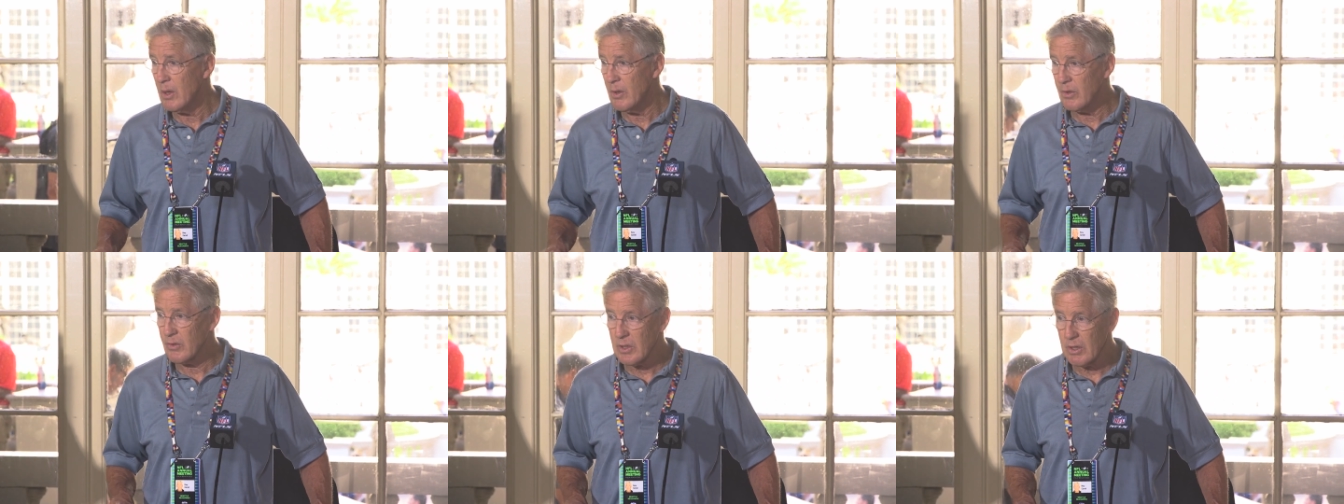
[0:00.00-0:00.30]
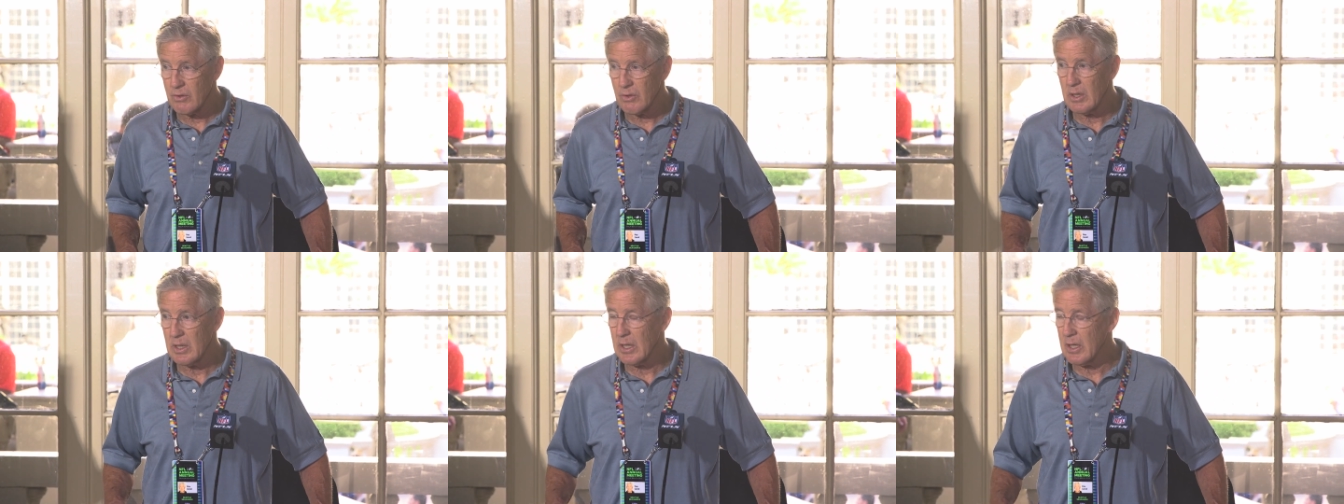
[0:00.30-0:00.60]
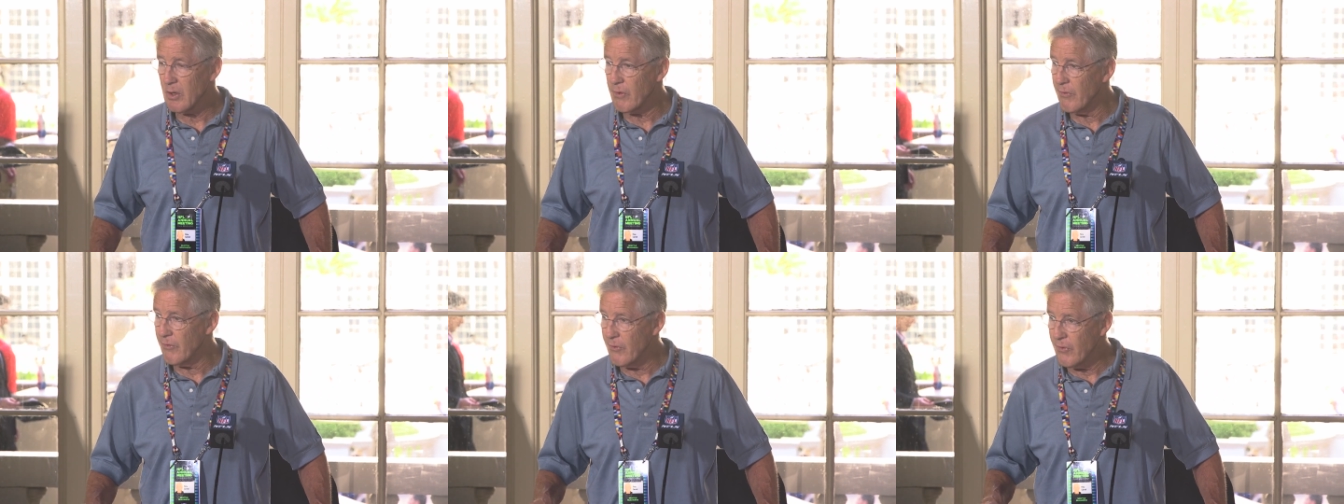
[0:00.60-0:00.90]
Those guys are going
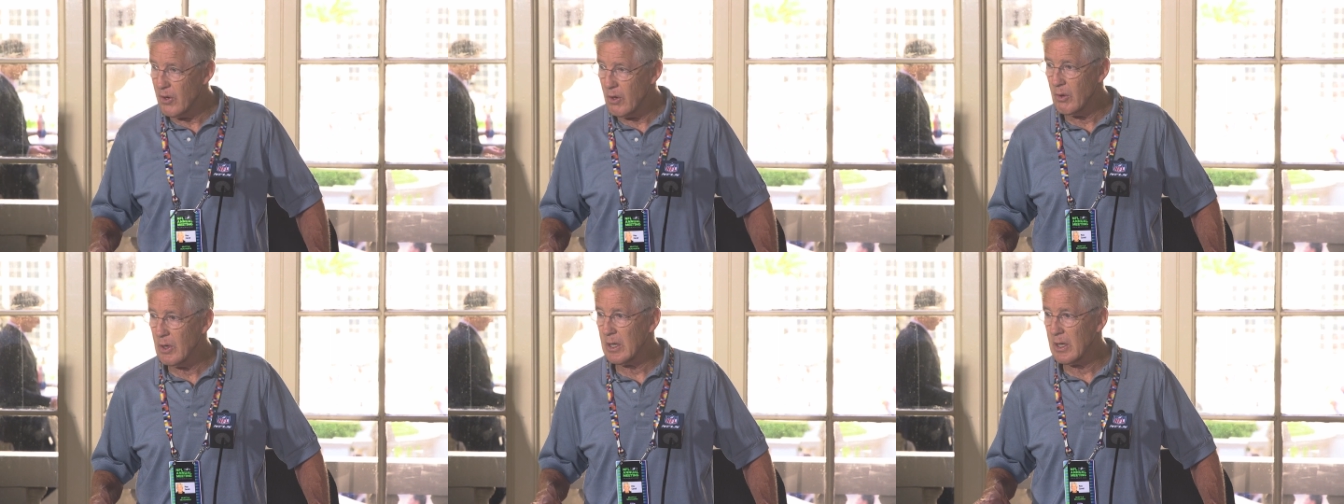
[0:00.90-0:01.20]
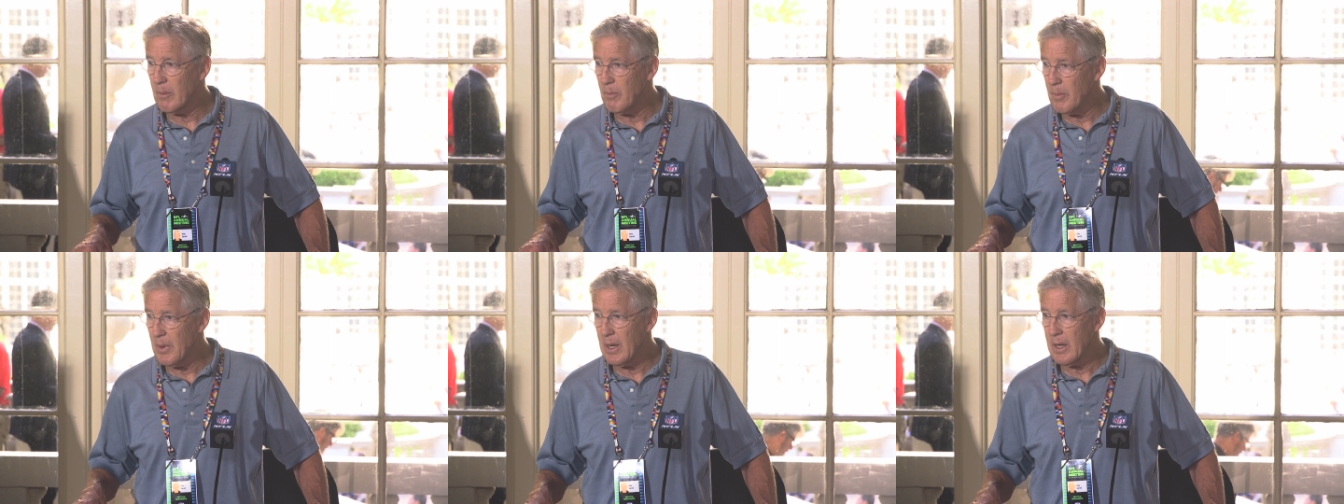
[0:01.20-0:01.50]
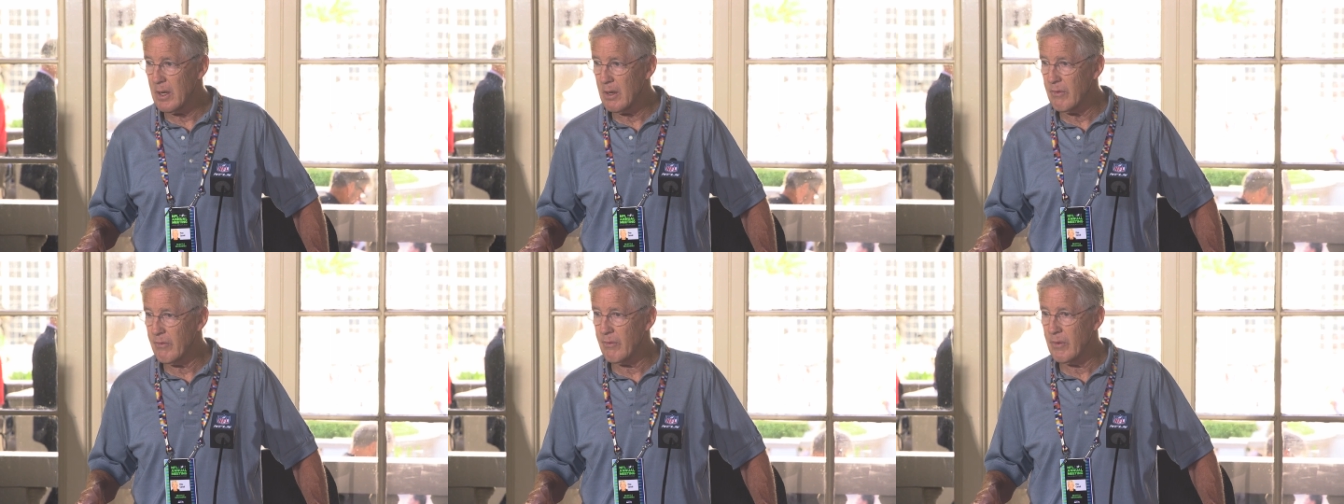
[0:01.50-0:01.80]
to get a very
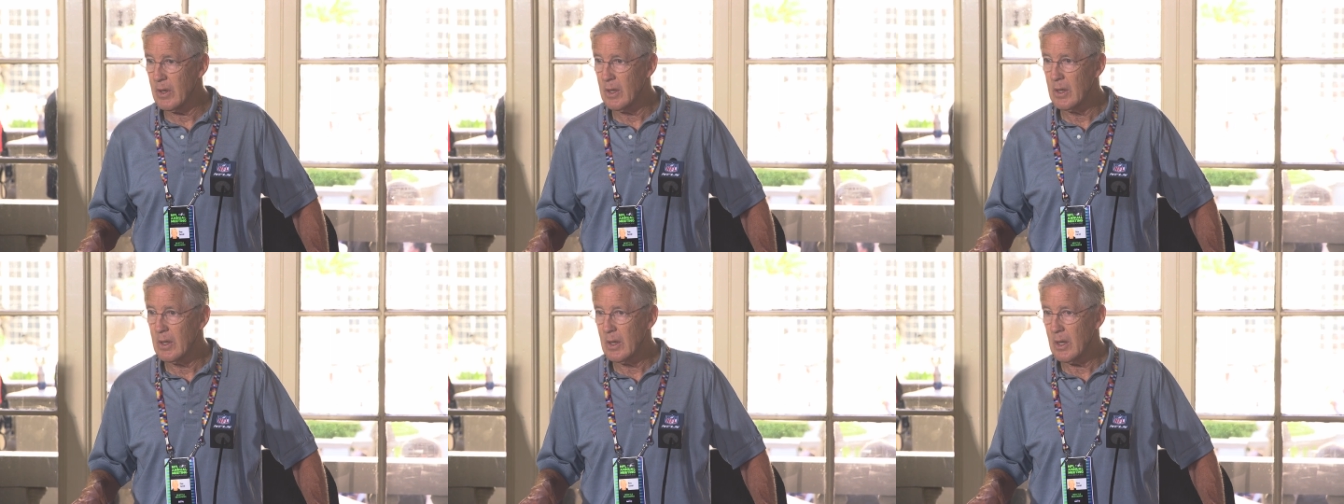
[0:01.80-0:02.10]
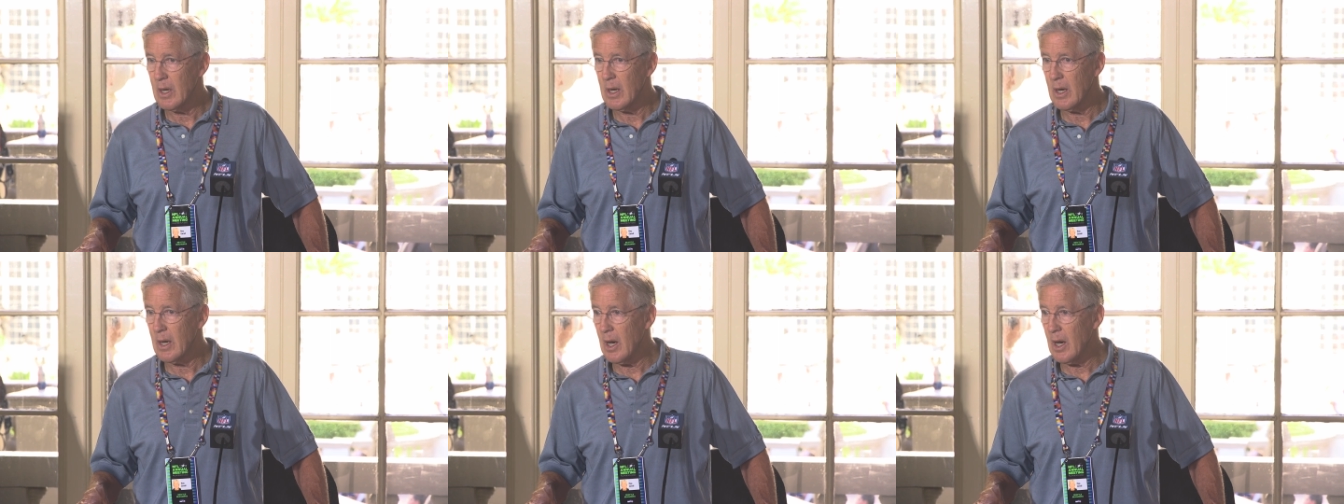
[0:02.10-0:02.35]
competitive uh,